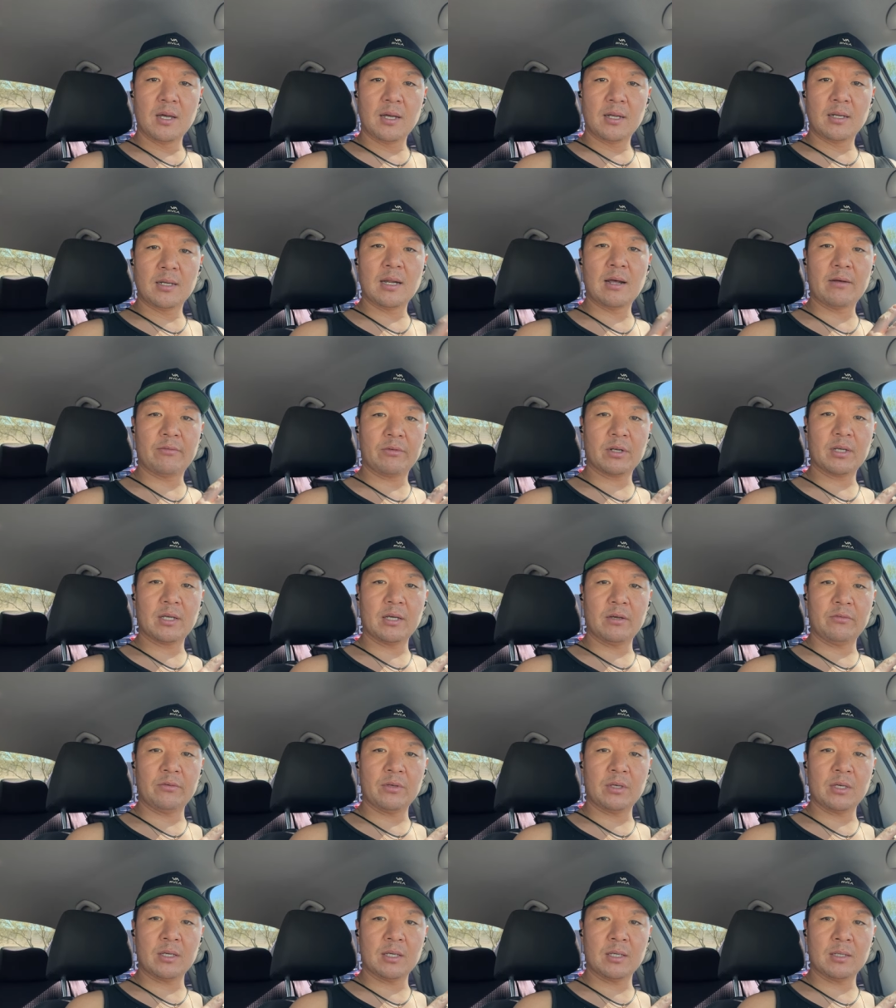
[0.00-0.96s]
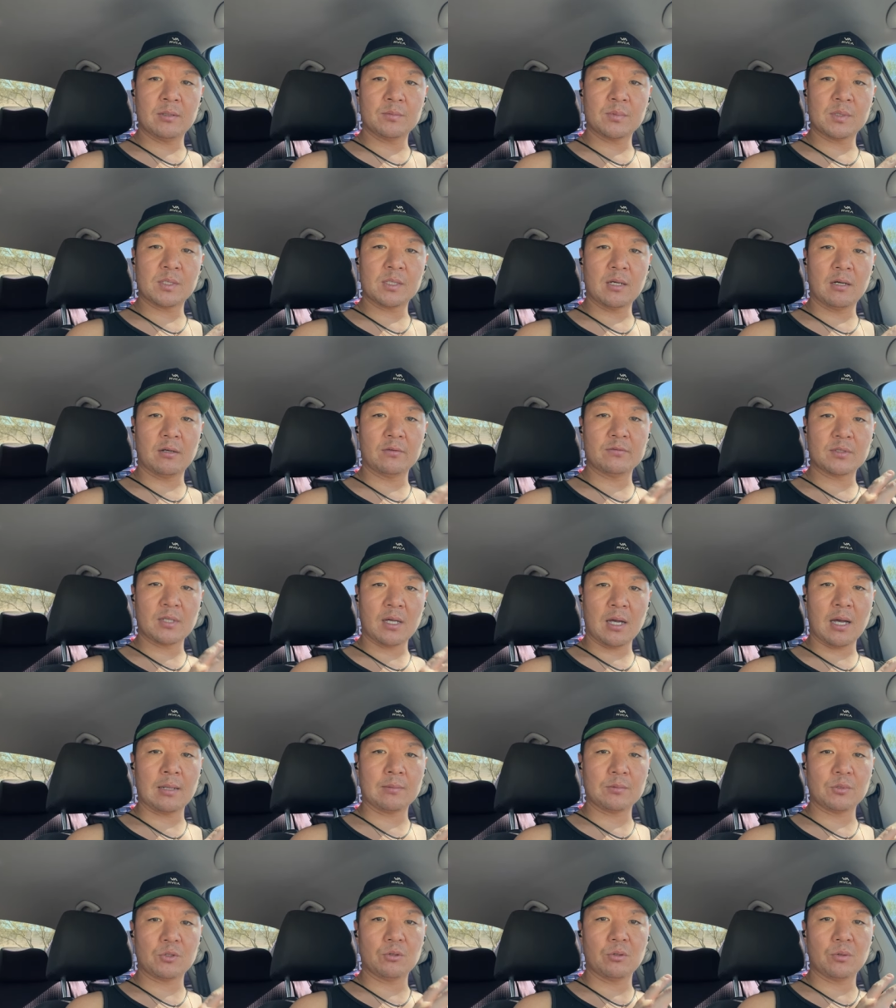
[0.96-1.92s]
never giving himself
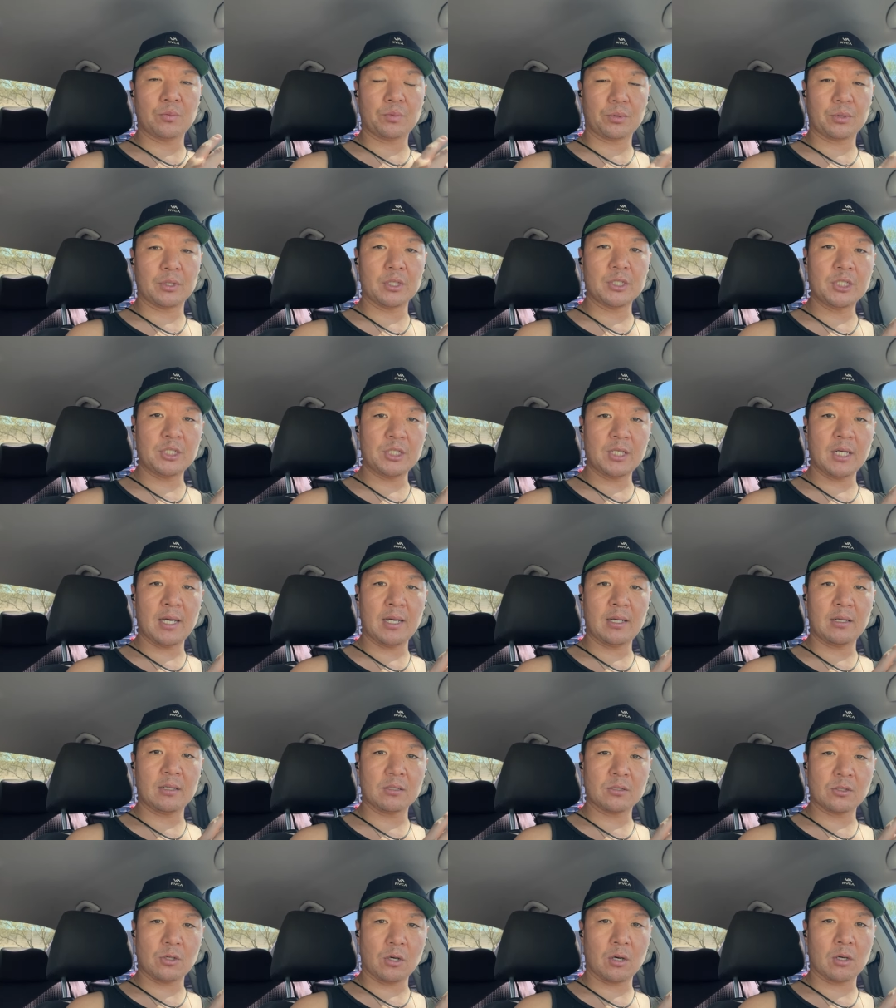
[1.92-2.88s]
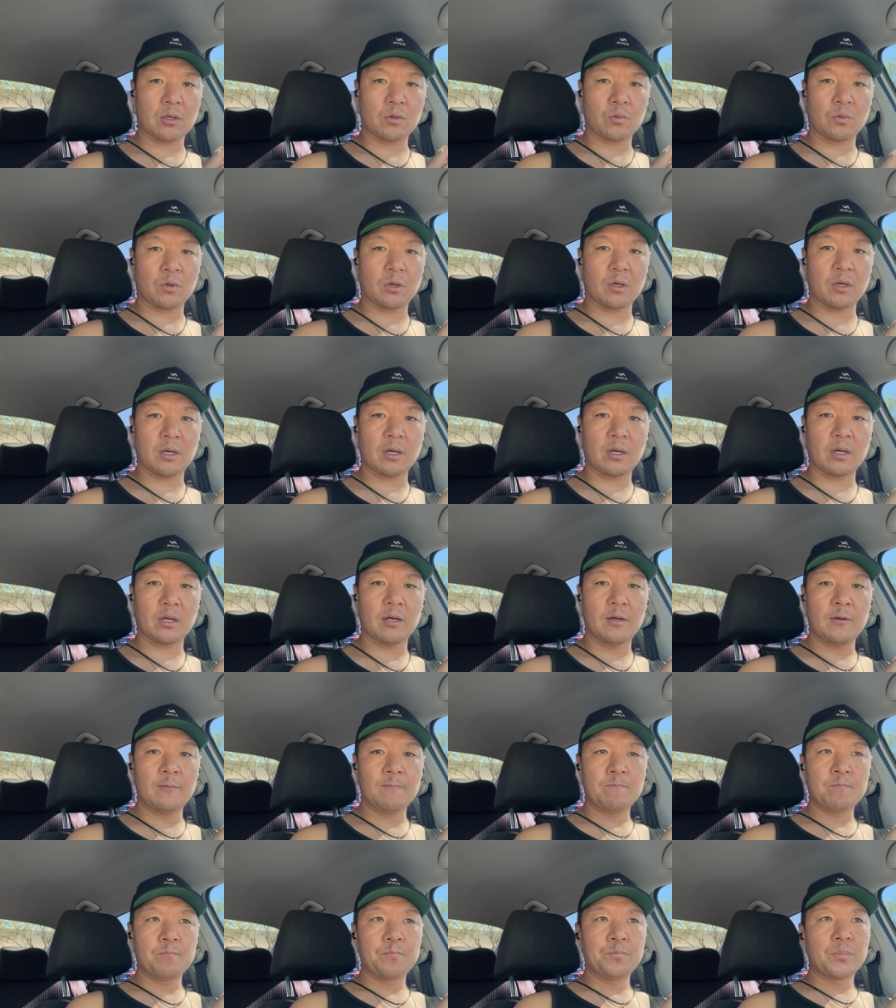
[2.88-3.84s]
time to appreciate his hard work.
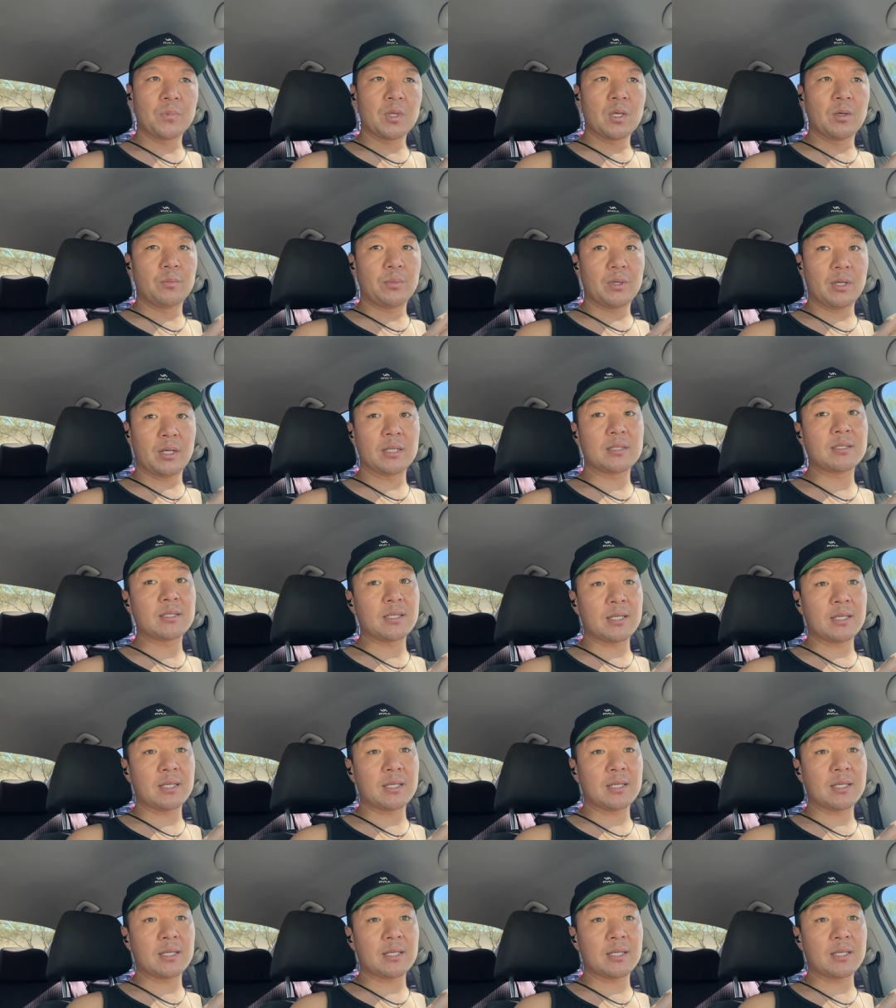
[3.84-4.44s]
Because